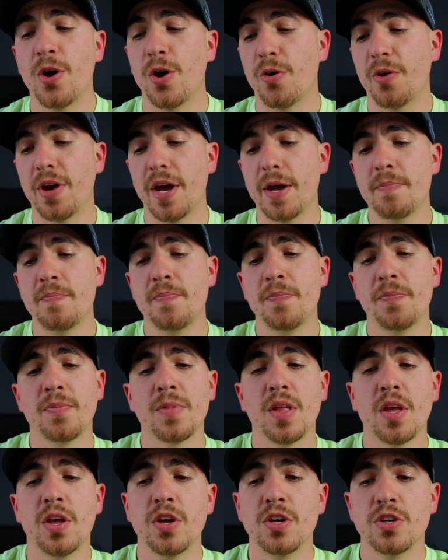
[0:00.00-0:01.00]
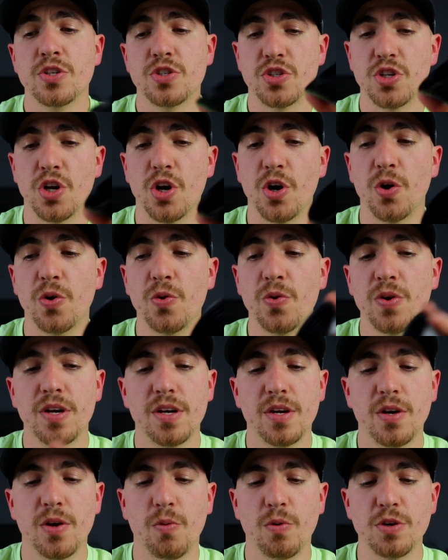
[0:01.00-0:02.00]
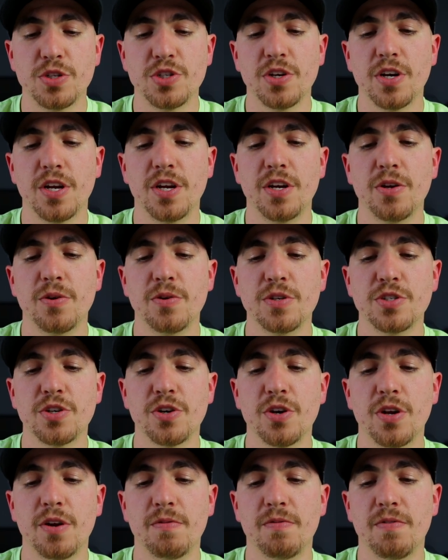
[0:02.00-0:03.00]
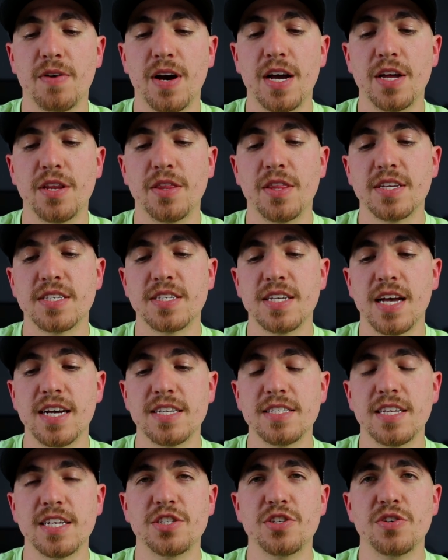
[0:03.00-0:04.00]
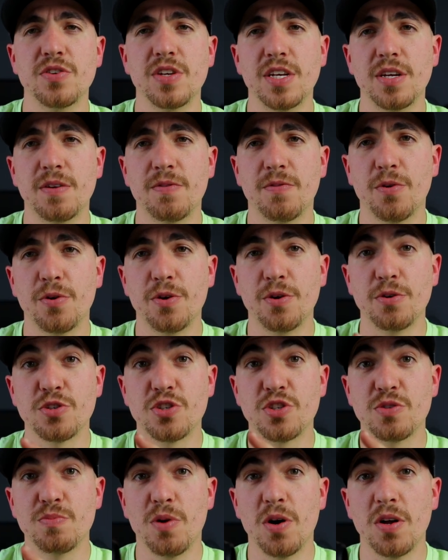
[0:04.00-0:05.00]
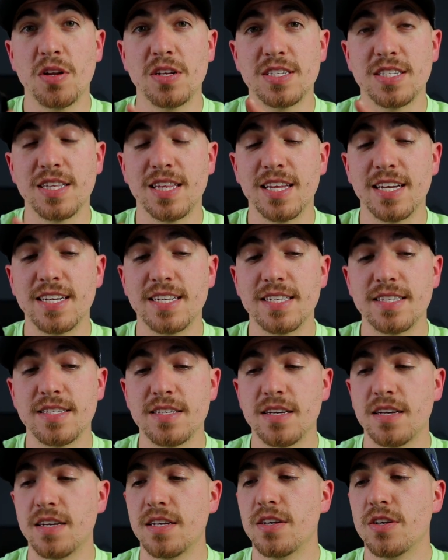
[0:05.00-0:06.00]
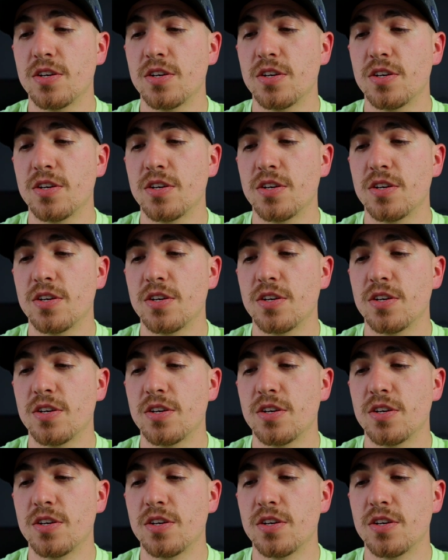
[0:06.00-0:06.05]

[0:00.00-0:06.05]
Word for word: Okay, so what you're gonna do is you're gonna find the size that you need for your smallest lens.